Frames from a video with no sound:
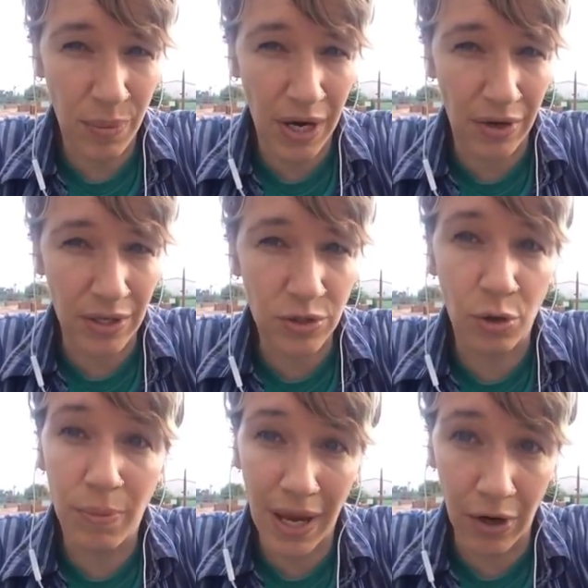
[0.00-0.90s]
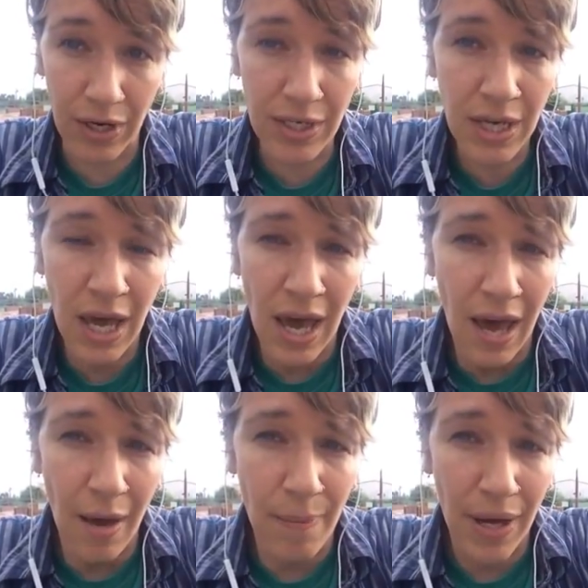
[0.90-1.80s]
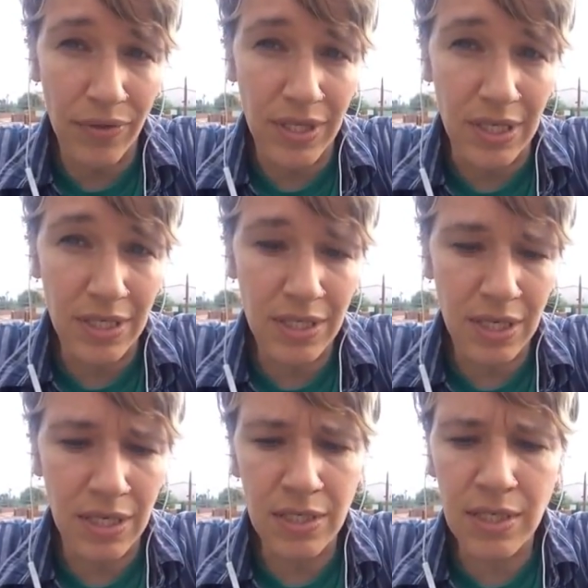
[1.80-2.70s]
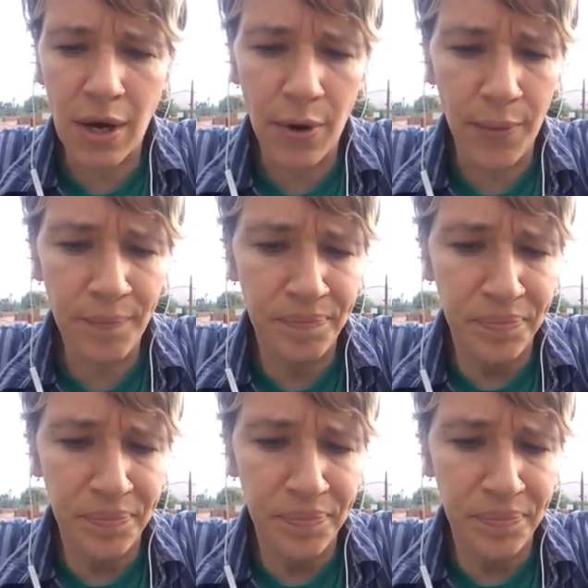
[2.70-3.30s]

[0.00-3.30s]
parents or parent about this. And so